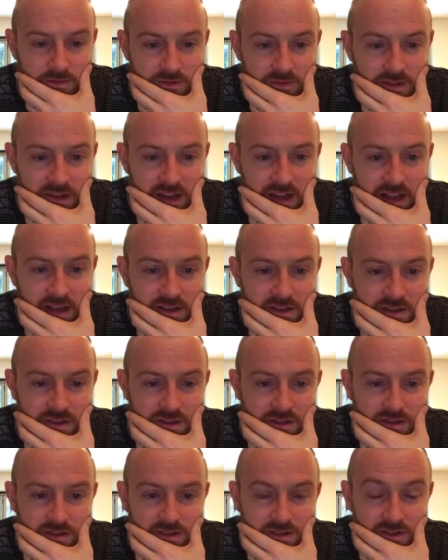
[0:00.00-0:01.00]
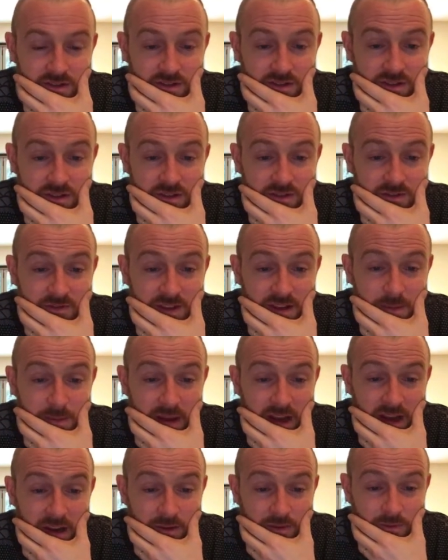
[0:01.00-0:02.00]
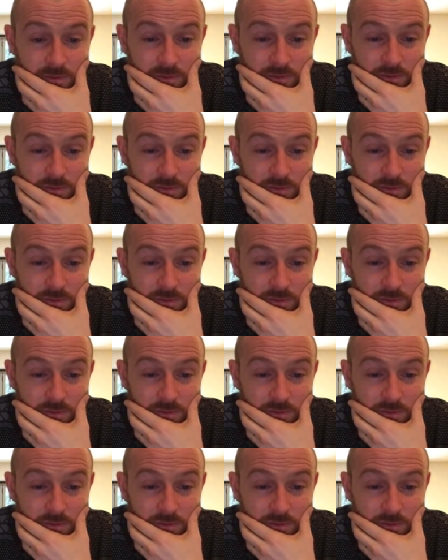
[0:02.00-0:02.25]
and female.